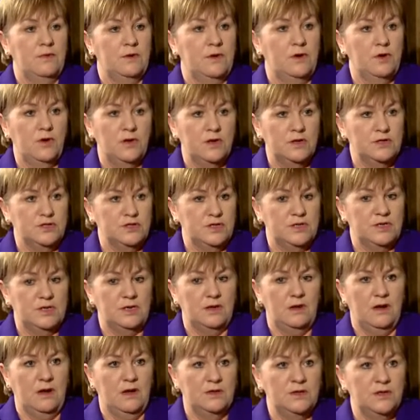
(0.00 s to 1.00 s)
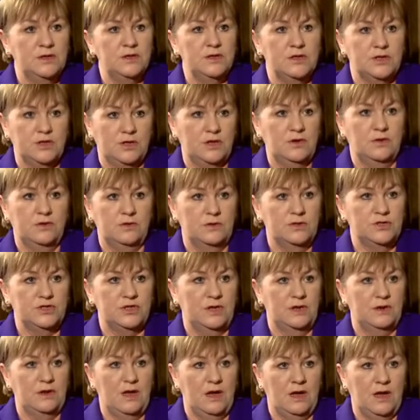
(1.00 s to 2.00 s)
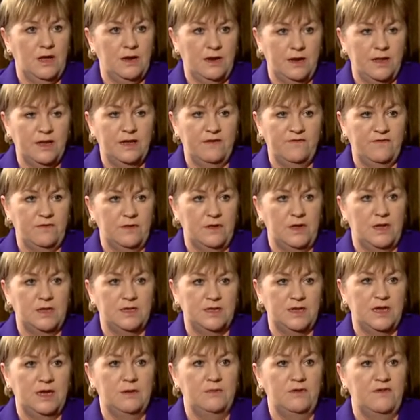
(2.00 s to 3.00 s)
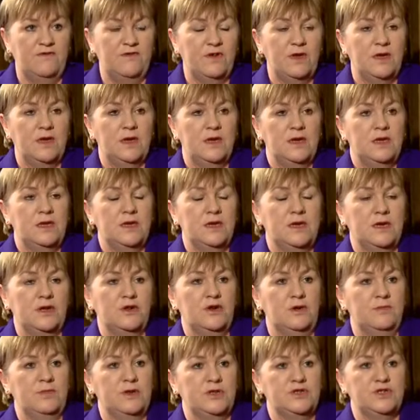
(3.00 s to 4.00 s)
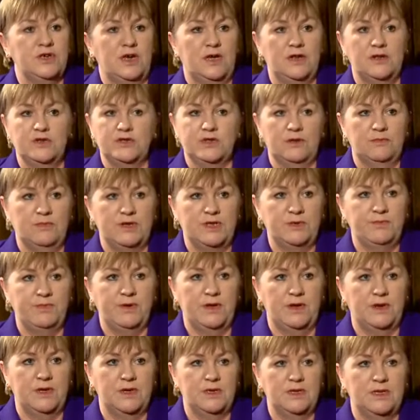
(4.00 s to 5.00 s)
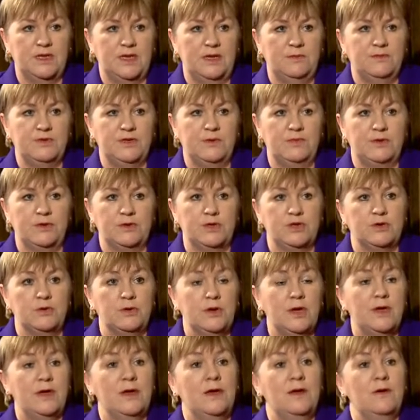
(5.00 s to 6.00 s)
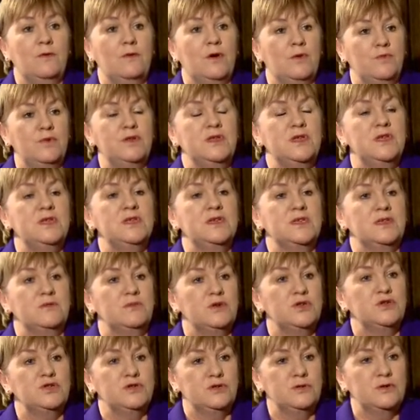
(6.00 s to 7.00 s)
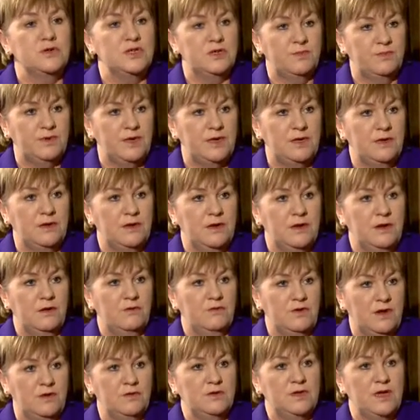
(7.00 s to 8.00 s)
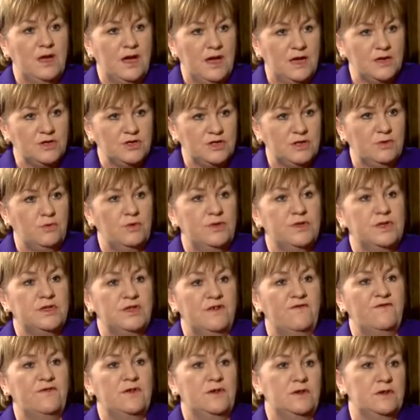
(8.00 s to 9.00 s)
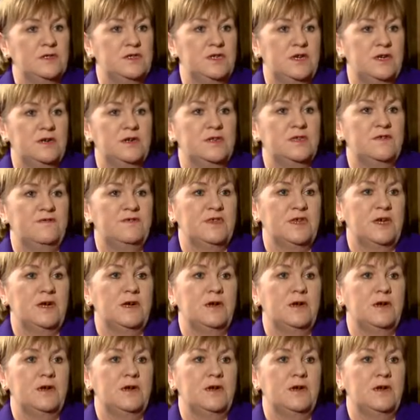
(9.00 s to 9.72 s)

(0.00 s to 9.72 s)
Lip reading: colleges under the caution at a level at a time of economic challenge that must be unacceptable. So what we need is a mature debate around actually what the different alternatives are.